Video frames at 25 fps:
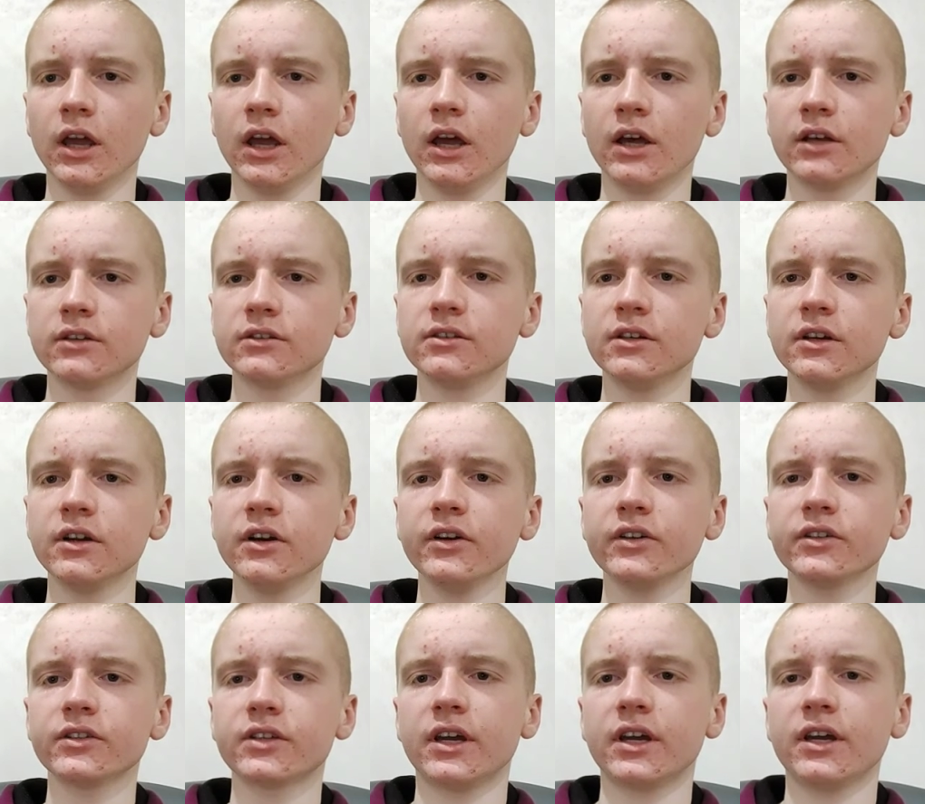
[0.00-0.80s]

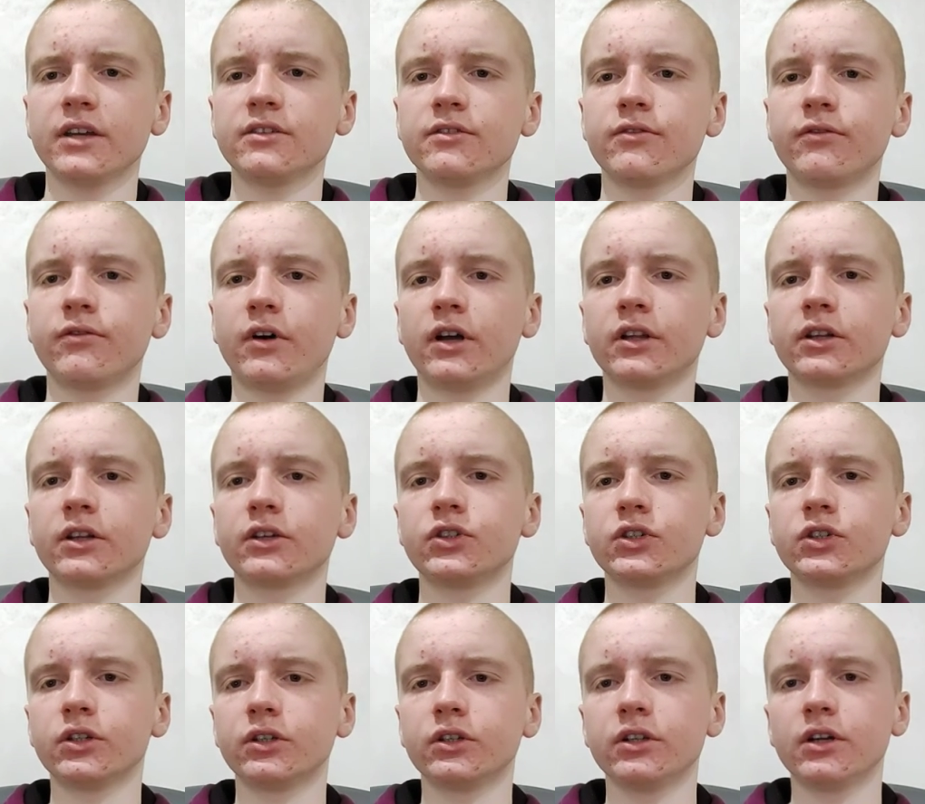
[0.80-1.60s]
Theirs has
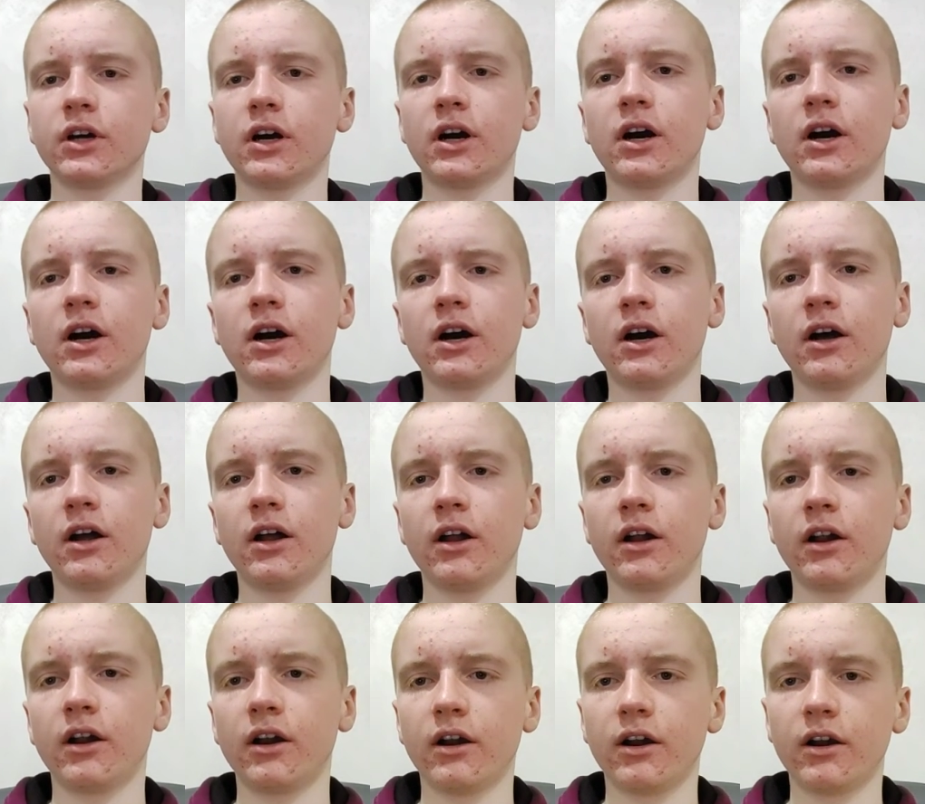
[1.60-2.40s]
function
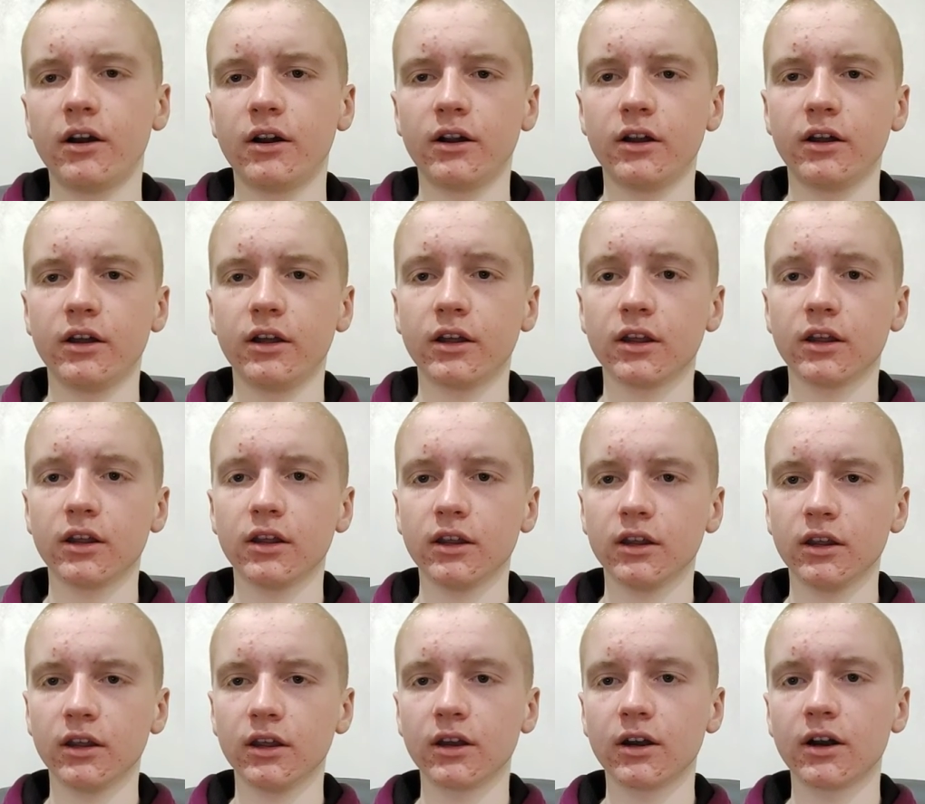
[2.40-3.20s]

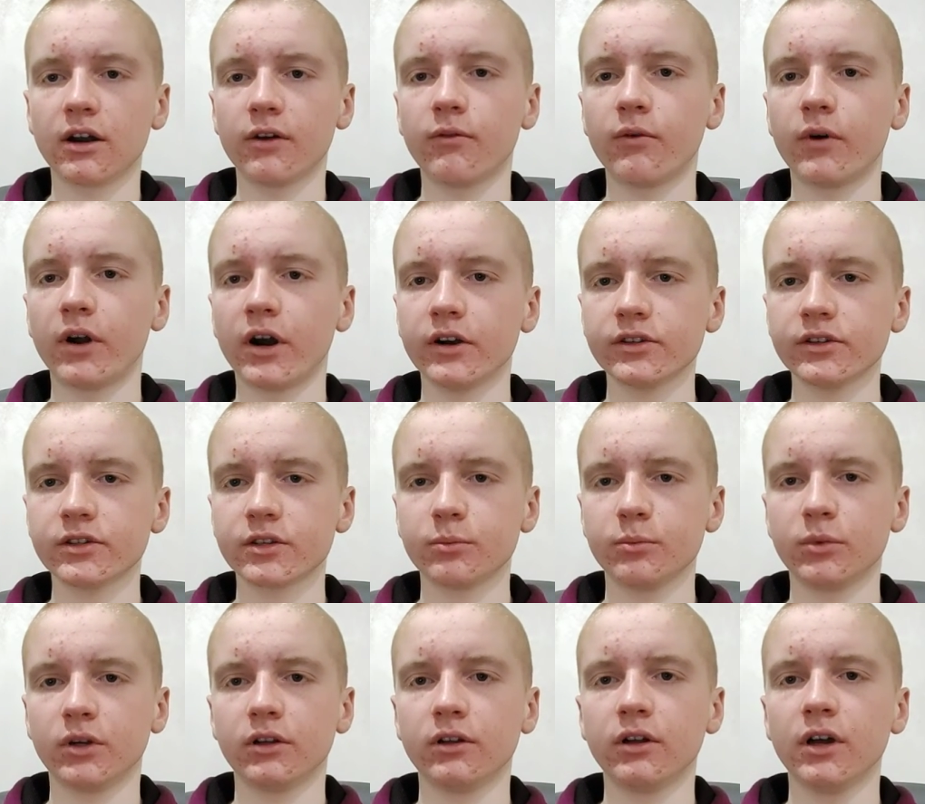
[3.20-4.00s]

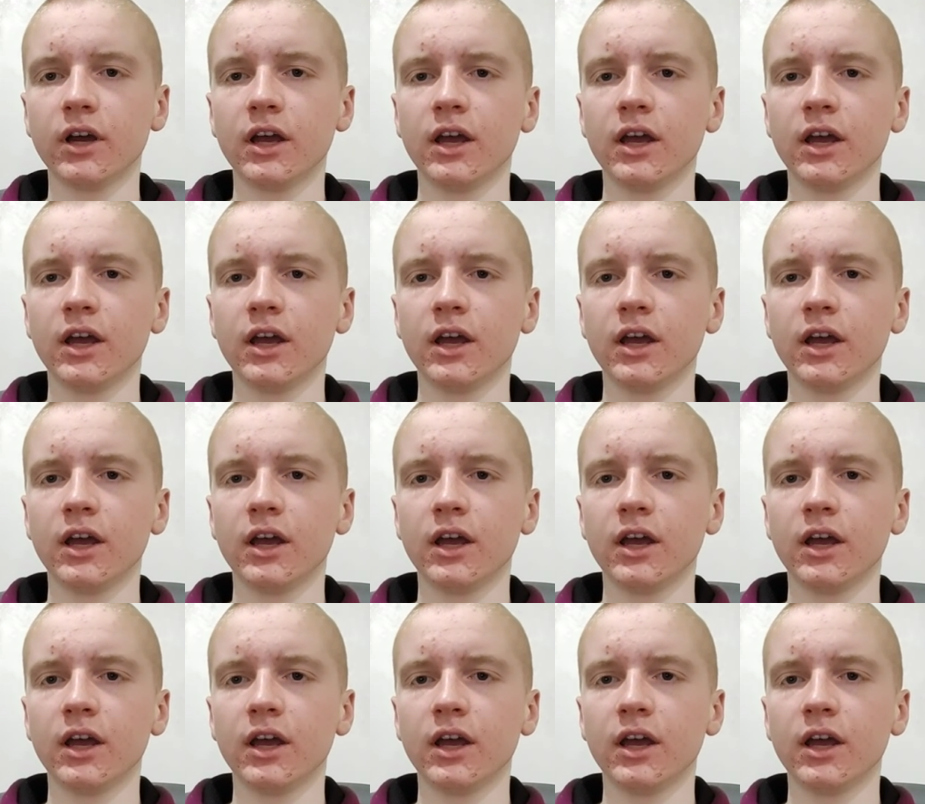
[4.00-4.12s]
irreversible,